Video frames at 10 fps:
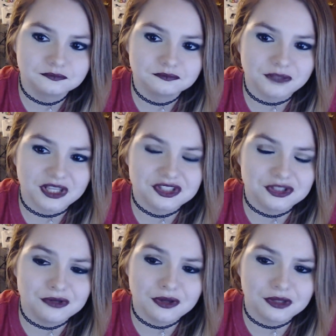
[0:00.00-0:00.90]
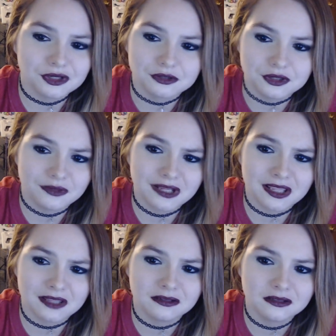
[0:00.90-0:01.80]
because you know that you're doing
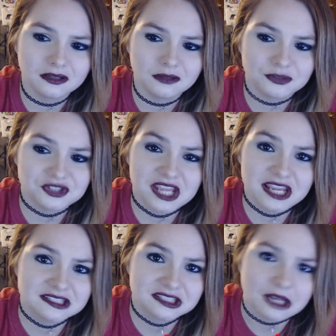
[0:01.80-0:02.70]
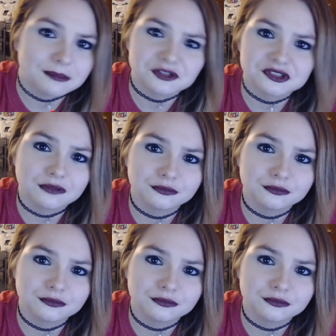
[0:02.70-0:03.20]
it, but you can't stop yourself